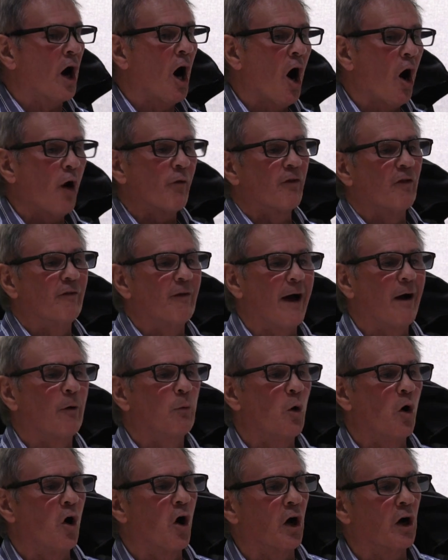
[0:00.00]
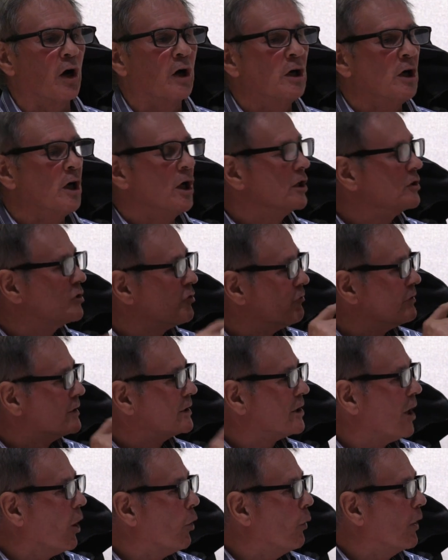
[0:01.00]
half of our work, as a
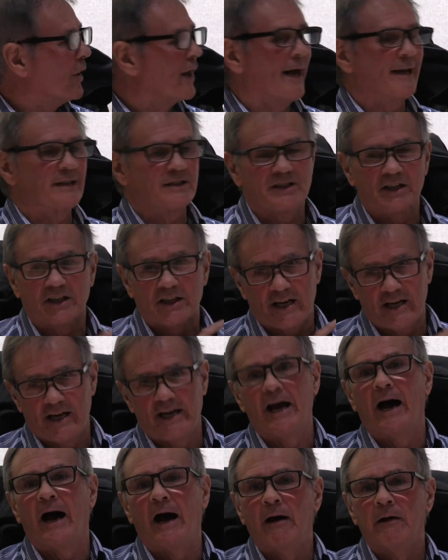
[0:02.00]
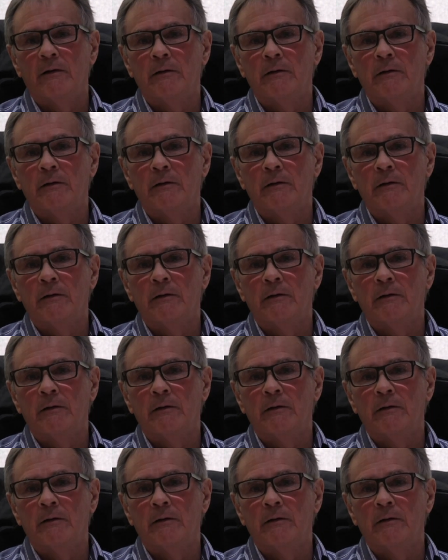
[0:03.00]
result of that Sakia.